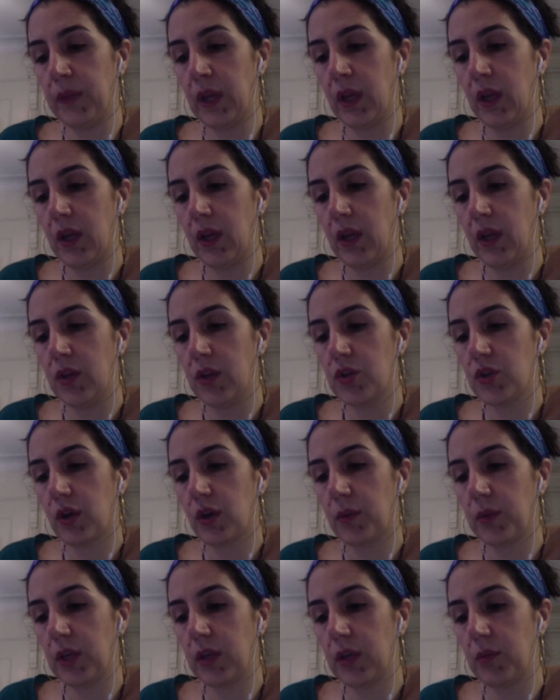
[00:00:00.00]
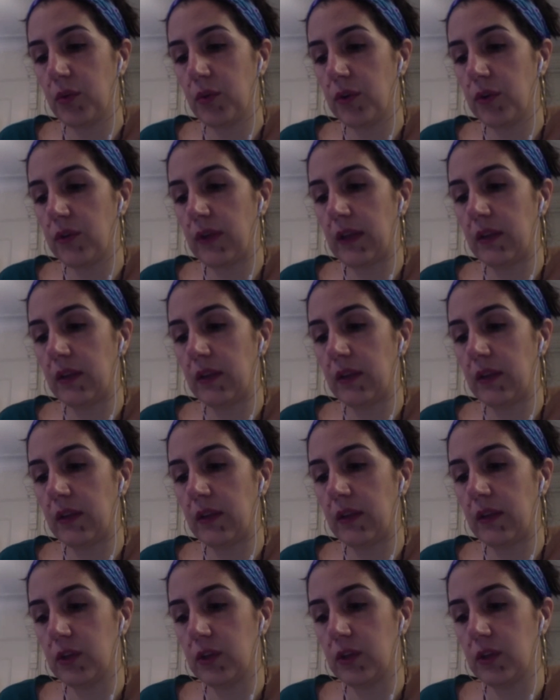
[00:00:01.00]
Shopkeepers and
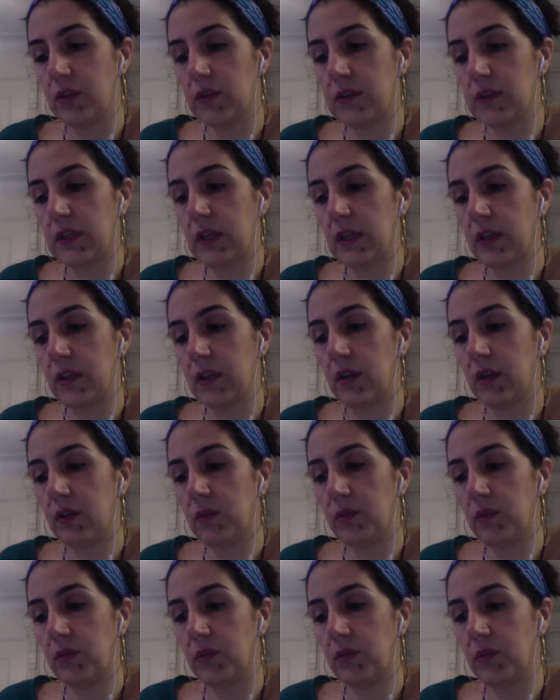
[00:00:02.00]
onlookers cannot